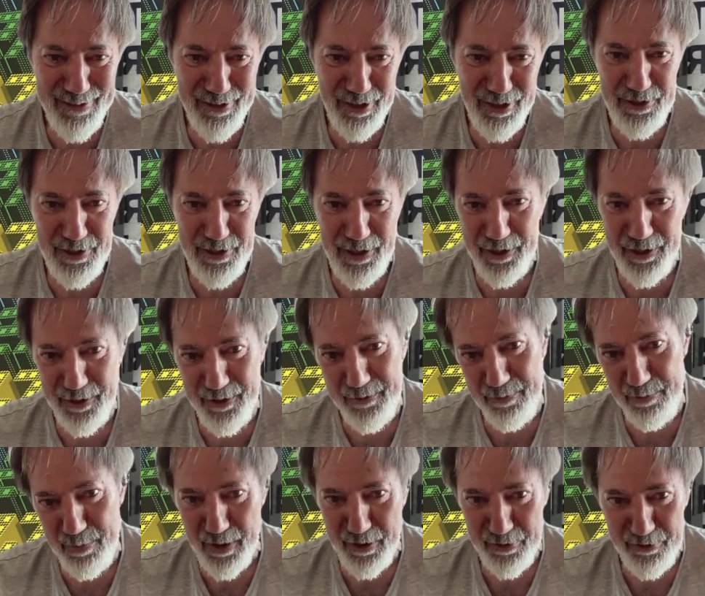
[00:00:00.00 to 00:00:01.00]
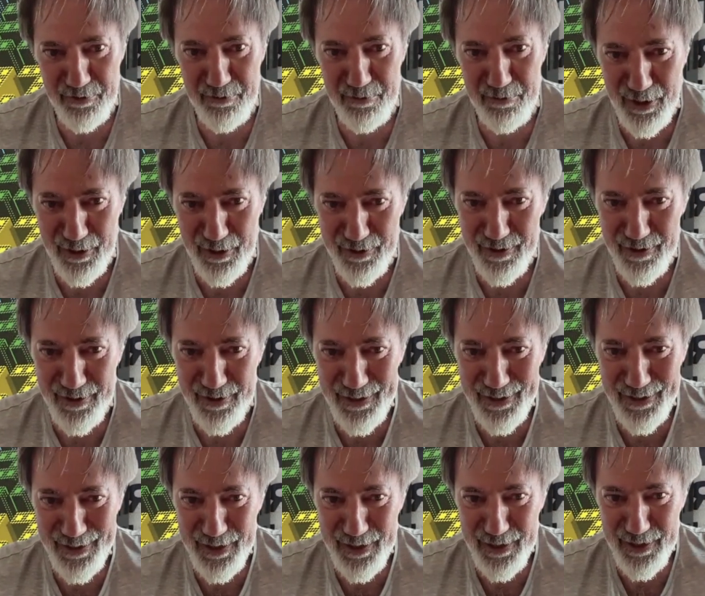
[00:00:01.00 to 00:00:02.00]
That's another part of my
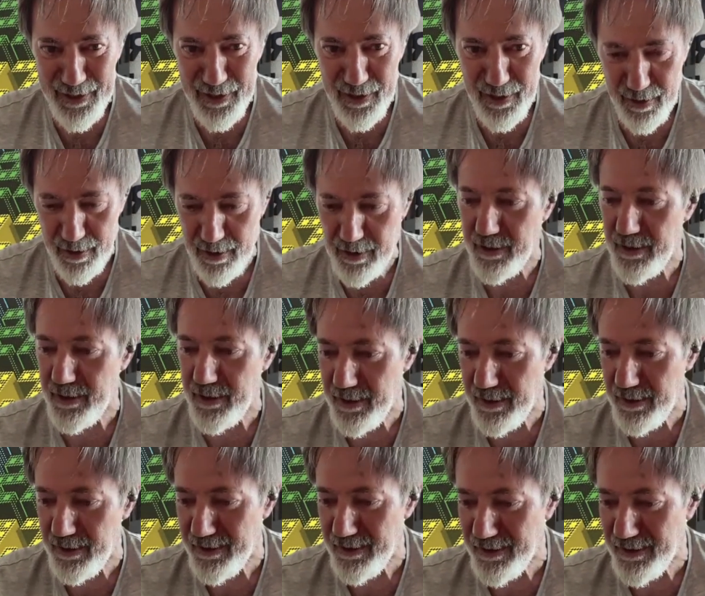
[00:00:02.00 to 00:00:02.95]
career.